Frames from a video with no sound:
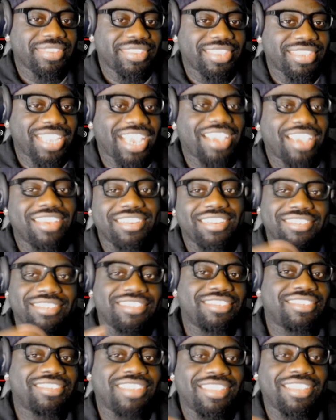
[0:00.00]
I could have
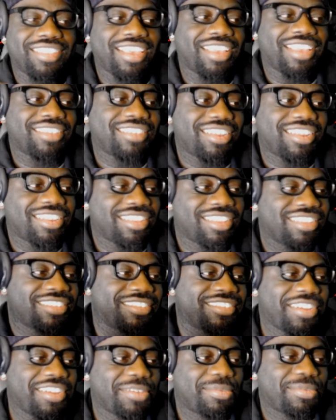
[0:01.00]
just said that instead of the
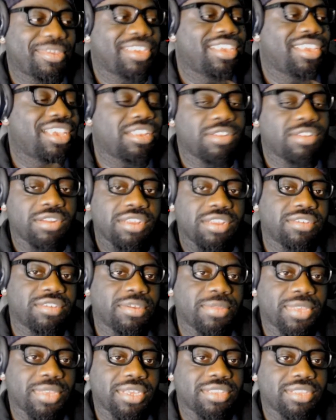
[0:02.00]
Instagram thing. Ignore the
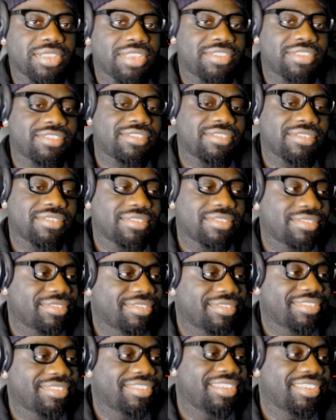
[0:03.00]
Instagram thing. That's just,
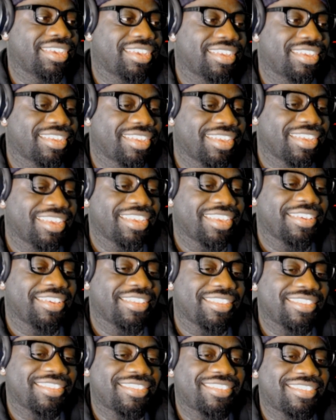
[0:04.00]
yeah.
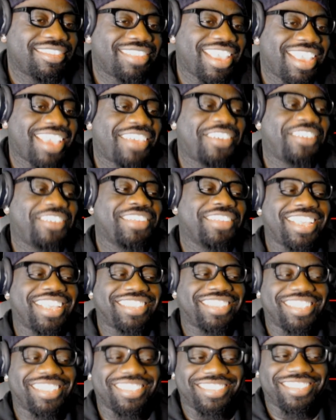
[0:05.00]
Thank you for
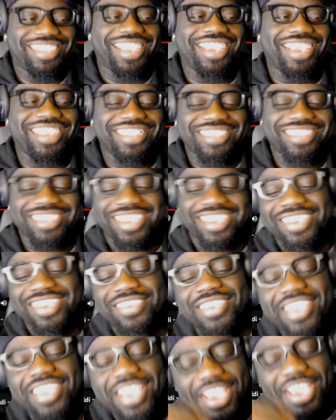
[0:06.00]
that the second time.
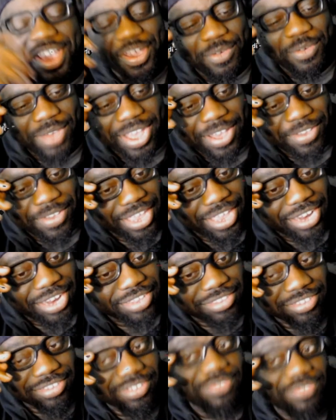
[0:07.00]
Wow, yeah,
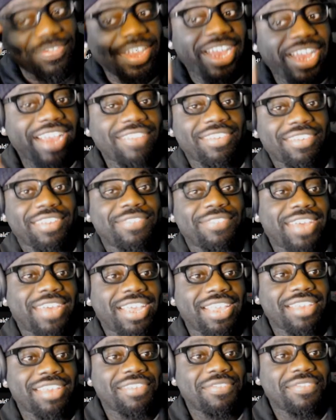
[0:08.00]
this is a 5 out of
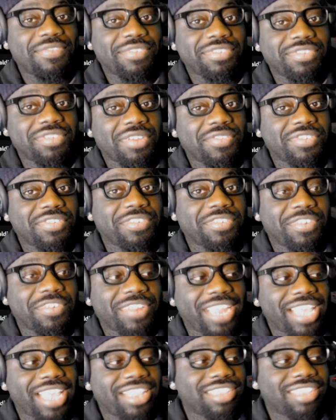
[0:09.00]
5 for sure, for sure.
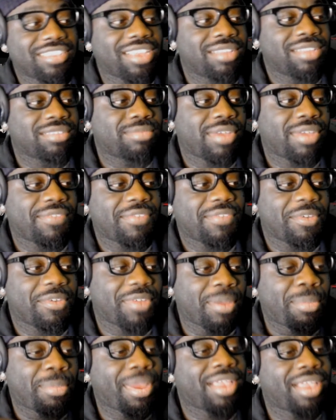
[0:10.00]
Like this comes to my
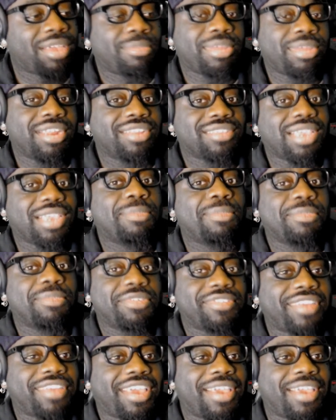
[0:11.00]
phone, I'm probably gonna play this a couple
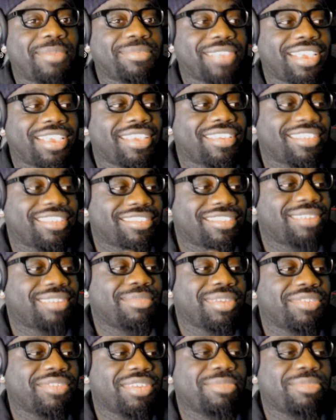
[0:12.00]
more times. Like it's gonna
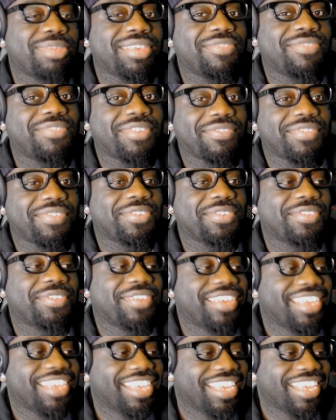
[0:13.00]
be on repeat for a few.
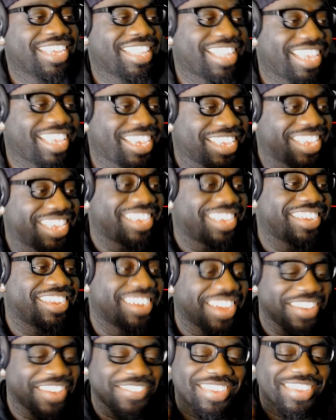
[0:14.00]
Like you
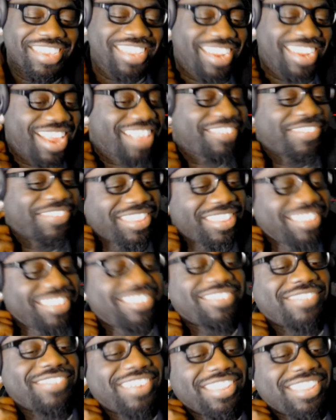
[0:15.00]
know what I mean? Like that's one.
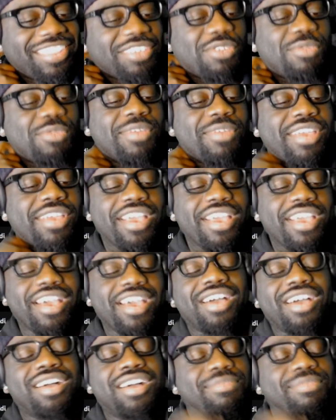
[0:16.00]
This is one of them.
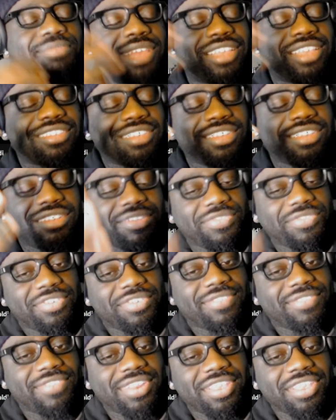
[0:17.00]
That's gonna do for
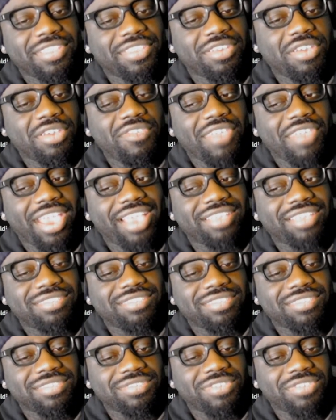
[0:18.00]
this video though. If you
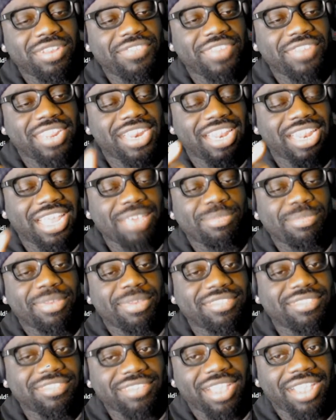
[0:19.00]
guys enjoyed the video, hit the like
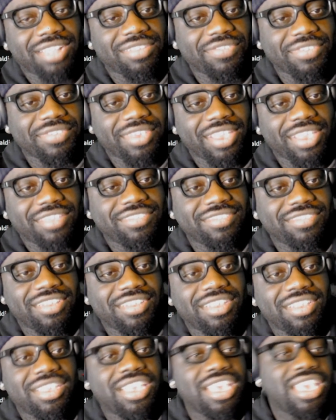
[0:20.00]
button, subscribe to the notifications
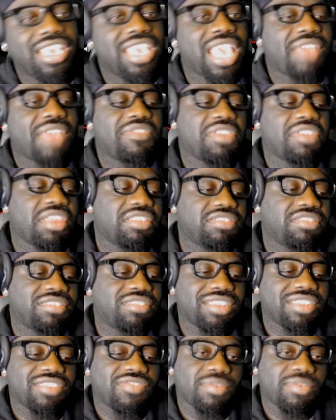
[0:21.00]
on. Yeah, if you have
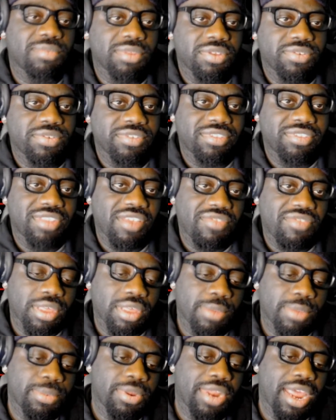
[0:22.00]
suggestions from Lewis,
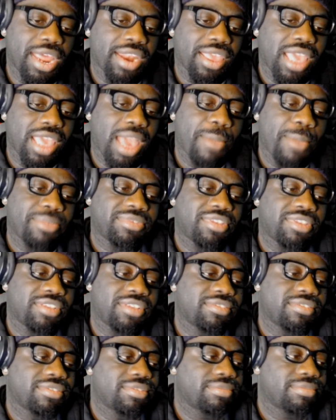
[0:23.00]
definitely let me know down in the comment
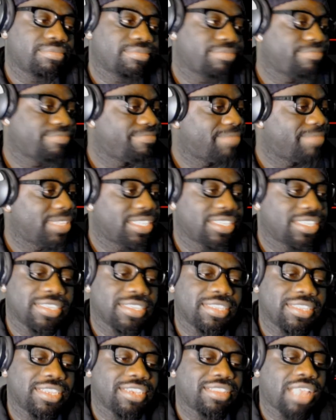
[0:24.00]
section.
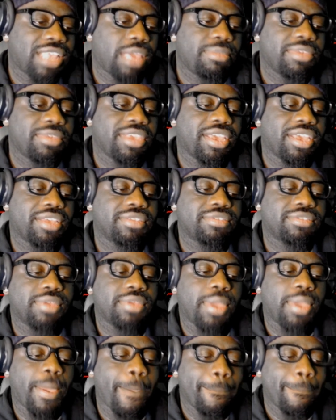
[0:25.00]
Till next time, you guys.
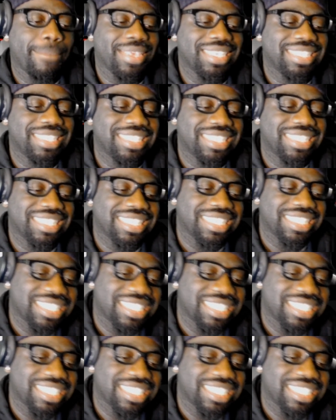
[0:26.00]
Peace.